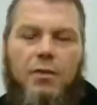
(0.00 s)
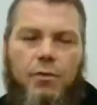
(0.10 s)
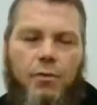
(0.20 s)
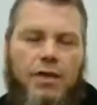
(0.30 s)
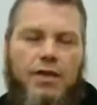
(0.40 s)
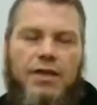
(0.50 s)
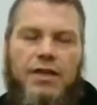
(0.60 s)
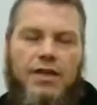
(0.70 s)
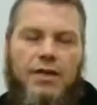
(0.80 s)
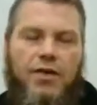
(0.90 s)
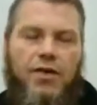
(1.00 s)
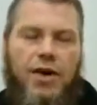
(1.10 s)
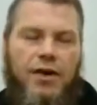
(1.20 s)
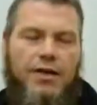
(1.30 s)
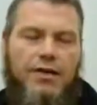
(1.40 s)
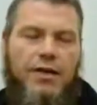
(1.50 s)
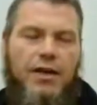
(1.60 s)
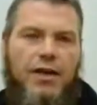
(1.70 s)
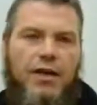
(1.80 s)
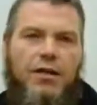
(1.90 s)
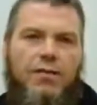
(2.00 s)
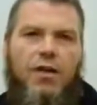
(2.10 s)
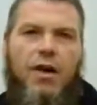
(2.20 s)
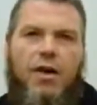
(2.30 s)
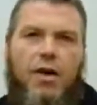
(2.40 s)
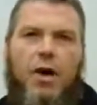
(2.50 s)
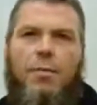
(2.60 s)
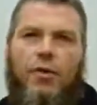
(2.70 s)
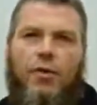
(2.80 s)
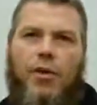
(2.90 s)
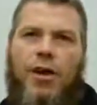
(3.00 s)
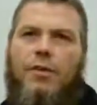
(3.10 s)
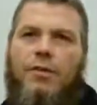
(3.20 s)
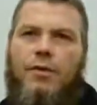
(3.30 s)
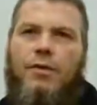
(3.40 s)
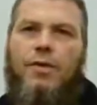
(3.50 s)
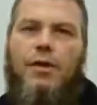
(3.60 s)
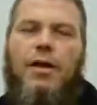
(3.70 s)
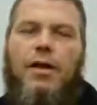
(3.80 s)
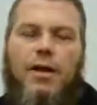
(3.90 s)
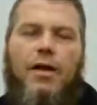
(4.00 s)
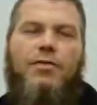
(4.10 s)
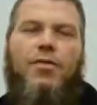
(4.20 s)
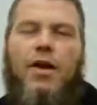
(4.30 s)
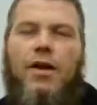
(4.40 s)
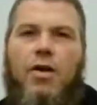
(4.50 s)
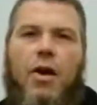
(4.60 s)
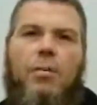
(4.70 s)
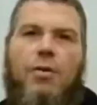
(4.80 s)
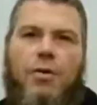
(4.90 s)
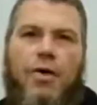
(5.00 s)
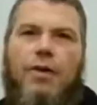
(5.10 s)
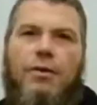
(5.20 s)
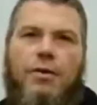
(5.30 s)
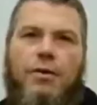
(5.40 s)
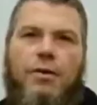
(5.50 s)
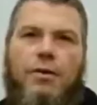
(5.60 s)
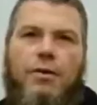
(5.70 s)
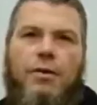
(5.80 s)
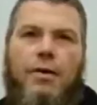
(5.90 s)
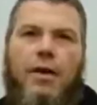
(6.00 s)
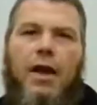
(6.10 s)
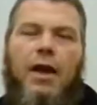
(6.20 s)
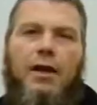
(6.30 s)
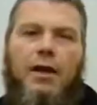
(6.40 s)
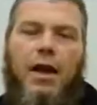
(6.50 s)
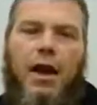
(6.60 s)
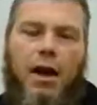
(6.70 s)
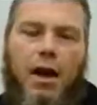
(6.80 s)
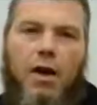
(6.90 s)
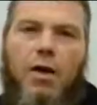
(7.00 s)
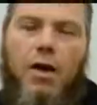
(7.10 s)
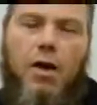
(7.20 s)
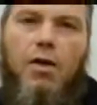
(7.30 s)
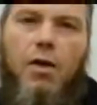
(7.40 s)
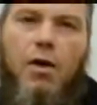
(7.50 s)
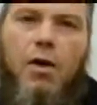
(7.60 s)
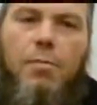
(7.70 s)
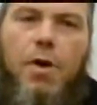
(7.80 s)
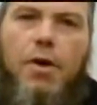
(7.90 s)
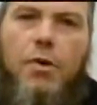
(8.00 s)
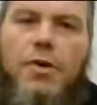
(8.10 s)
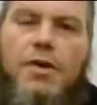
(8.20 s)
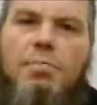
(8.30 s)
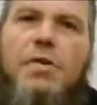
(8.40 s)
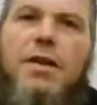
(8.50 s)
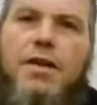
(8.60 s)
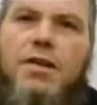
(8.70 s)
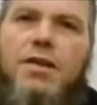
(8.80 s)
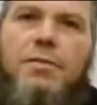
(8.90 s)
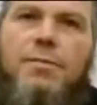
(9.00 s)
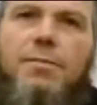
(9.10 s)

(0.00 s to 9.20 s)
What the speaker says: And what it says in the Quran is find common ground. Let's find common ground. And our motto is peace.